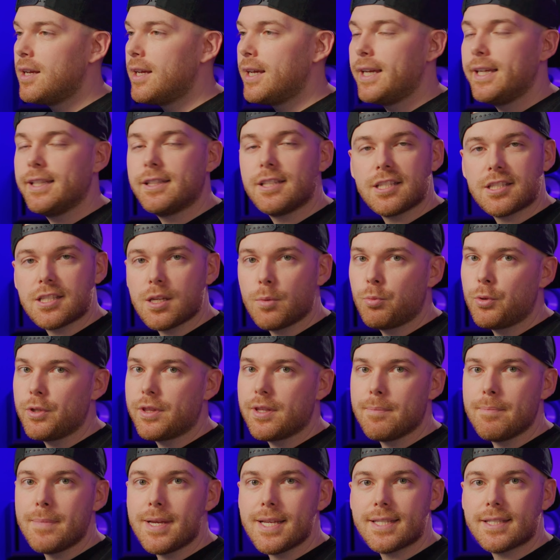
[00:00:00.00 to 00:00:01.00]
Hit us up
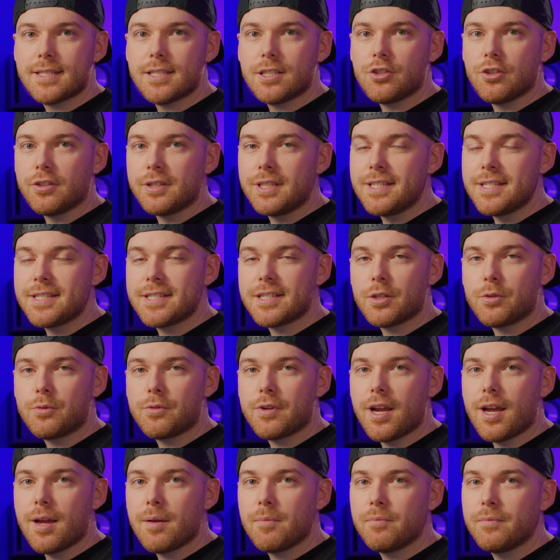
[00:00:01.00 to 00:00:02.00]
with a message on
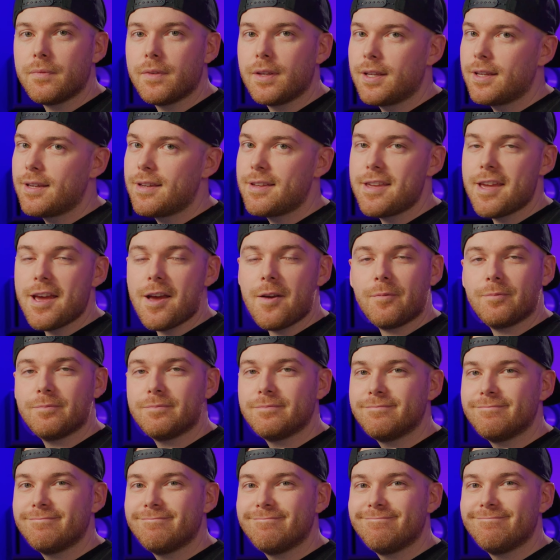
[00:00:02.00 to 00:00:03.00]
Instagram. Yeah,
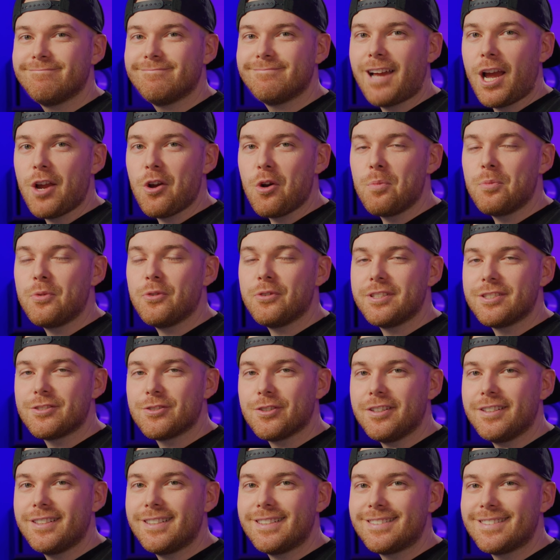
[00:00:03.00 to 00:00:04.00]
I hope you
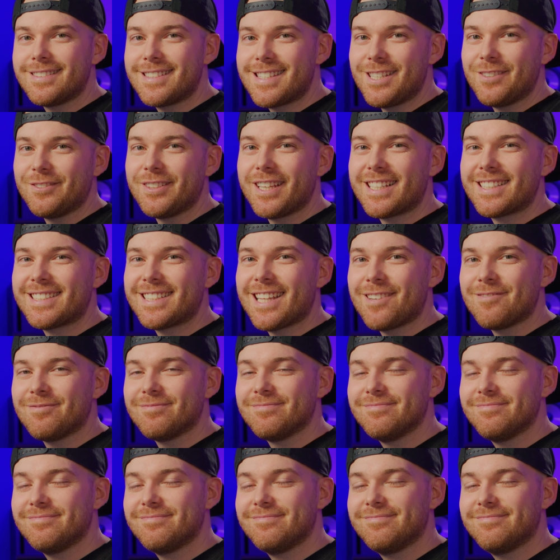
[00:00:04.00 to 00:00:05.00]
enjoyed it. See you next
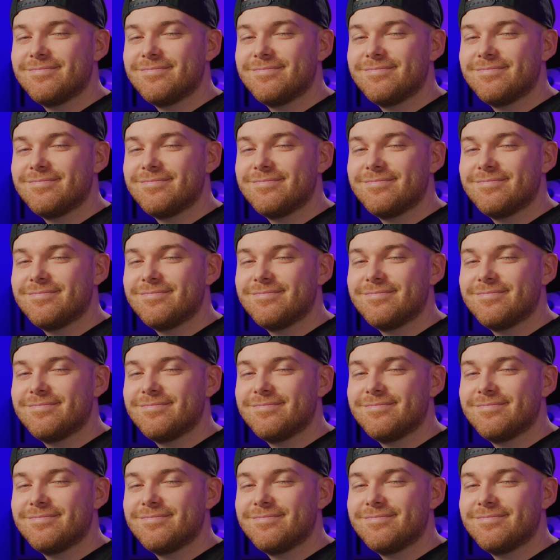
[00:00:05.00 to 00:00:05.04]
time.